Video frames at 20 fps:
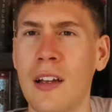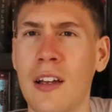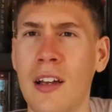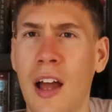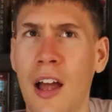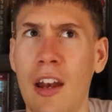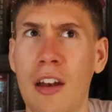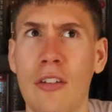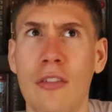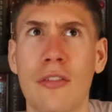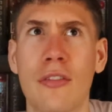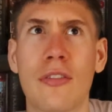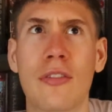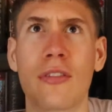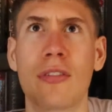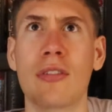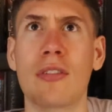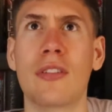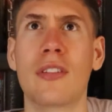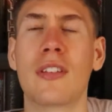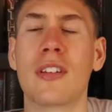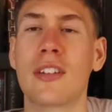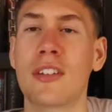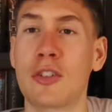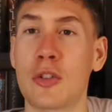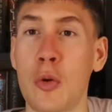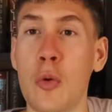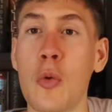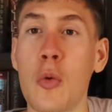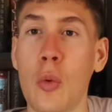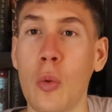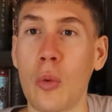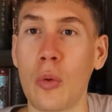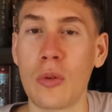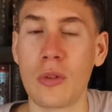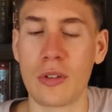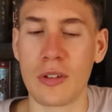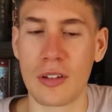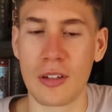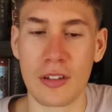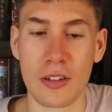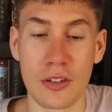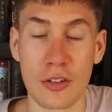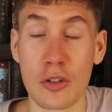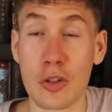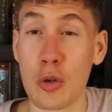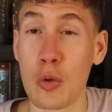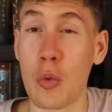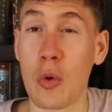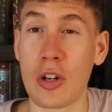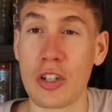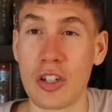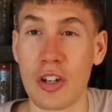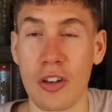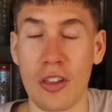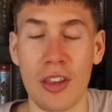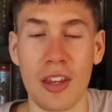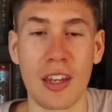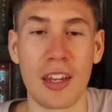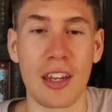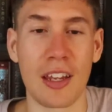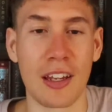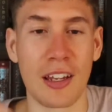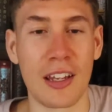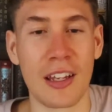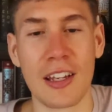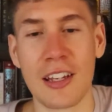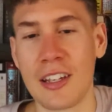kind of school to what you're thinking.